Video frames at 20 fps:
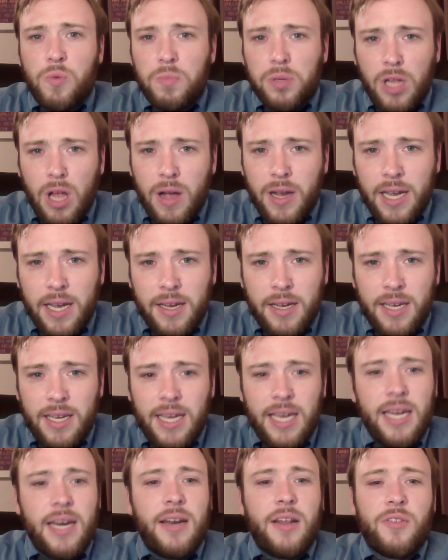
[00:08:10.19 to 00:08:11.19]
blogging
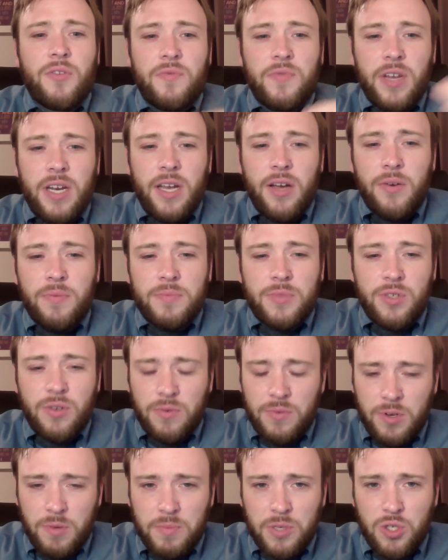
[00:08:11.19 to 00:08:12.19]
in another video,
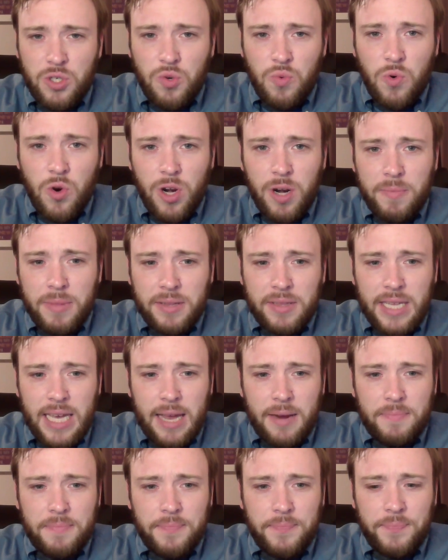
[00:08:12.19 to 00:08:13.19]
so don't be too worried about
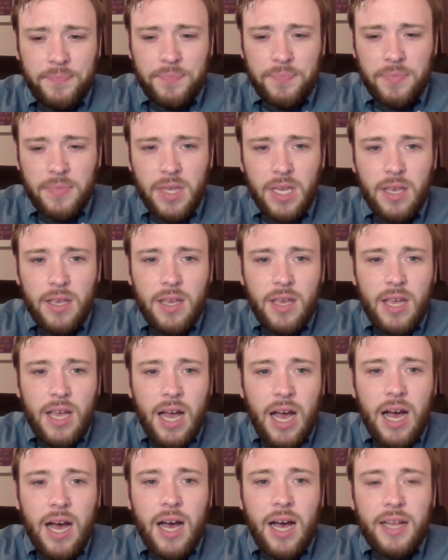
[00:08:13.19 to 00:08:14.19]
that.
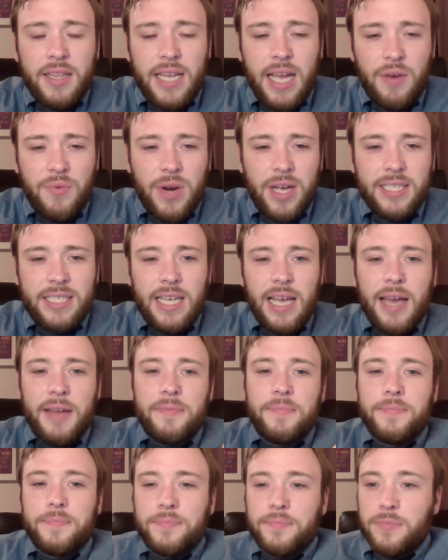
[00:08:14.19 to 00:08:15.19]
On that right
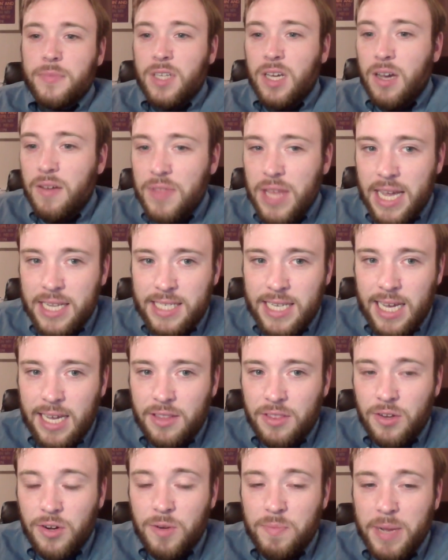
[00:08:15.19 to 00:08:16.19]
side of that
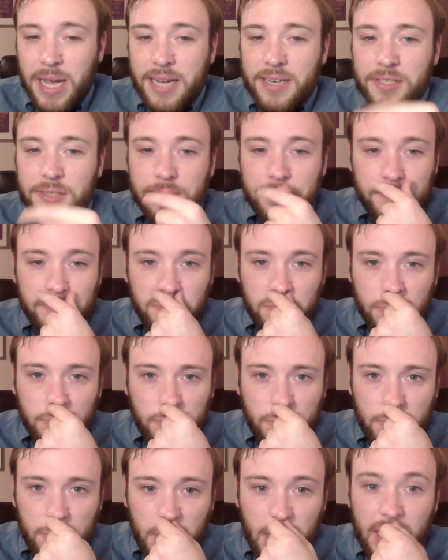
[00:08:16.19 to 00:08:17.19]
third page,
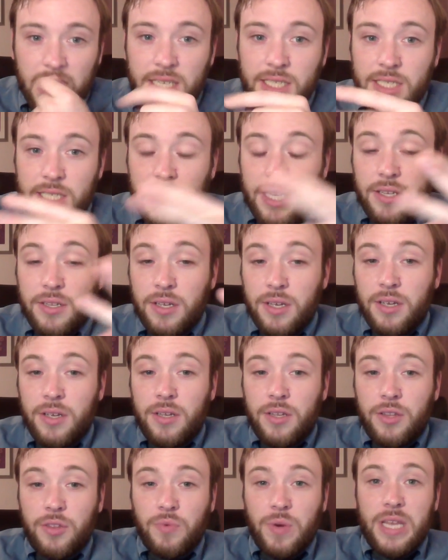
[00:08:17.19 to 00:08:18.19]
you can see
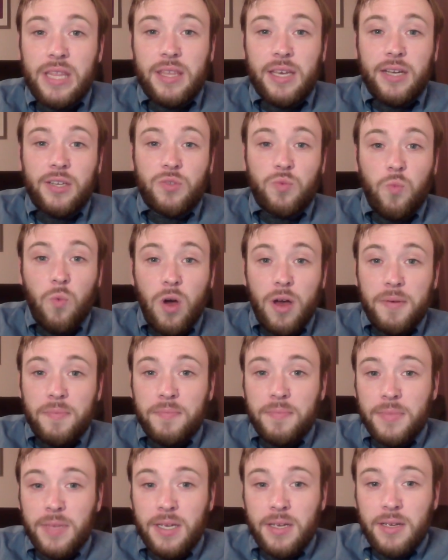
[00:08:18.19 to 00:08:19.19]
3 things.
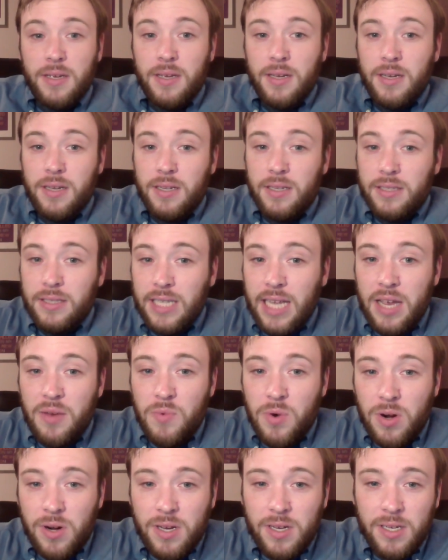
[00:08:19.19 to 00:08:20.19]
1,
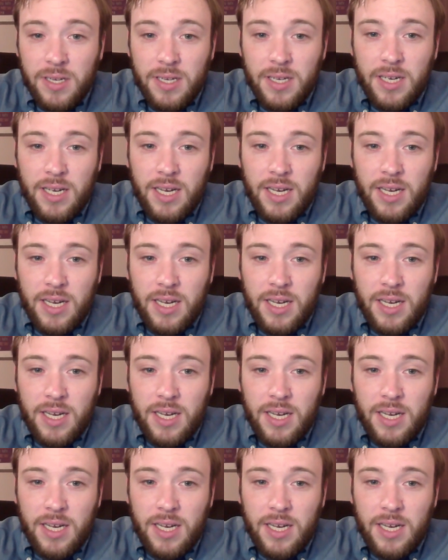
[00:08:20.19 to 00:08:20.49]
late work.